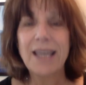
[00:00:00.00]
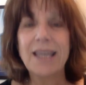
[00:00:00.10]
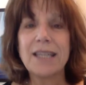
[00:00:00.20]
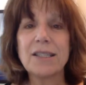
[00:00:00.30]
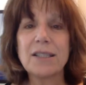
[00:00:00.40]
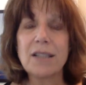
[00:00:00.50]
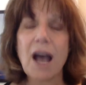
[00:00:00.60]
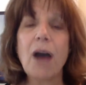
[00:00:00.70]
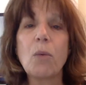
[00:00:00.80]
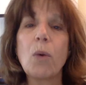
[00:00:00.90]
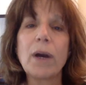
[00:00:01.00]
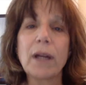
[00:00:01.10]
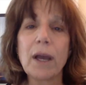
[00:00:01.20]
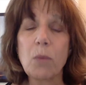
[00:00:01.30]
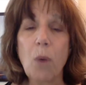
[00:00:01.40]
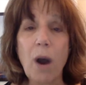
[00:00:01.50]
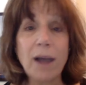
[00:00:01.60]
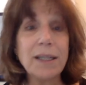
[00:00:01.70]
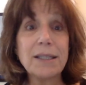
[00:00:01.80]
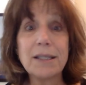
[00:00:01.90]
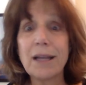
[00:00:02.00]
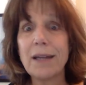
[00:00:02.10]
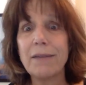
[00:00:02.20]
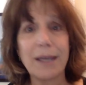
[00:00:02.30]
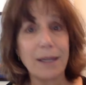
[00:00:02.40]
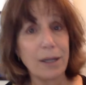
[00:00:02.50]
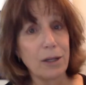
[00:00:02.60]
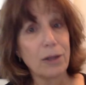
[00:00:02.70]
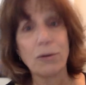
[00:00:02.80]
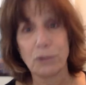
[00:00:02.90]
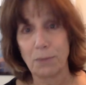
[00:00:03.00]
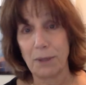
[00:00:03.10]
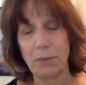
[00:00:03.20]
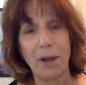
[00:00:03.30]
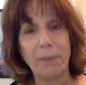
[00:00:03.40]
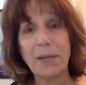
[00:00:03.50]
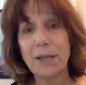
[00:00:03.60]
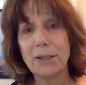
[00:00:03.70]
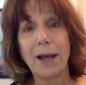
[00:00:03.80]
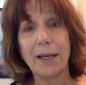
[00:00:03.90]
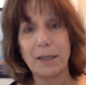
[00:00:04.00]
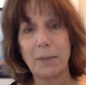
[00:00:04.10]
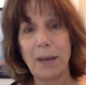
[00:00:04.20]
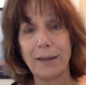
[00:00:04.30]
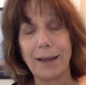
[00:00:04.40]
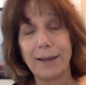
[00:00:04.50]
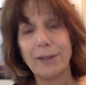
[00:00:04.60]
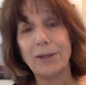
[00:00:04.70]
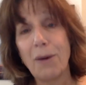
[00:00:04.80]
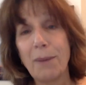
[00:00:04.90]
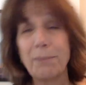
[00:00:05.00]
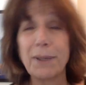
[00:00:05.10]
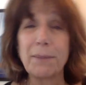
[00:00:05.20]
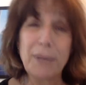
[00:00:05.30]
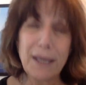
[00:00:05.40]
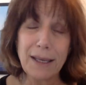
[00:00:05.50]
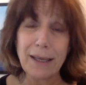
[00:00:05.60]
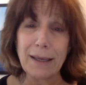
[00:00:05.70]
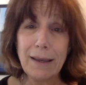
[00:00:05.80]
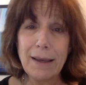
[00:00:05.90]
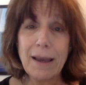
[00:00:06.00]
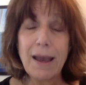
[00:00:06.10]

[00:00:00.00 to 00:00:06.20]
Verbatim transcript: It is not what I want. It's not even getting close, people. I'm not talking about like, you know, I'm being picky.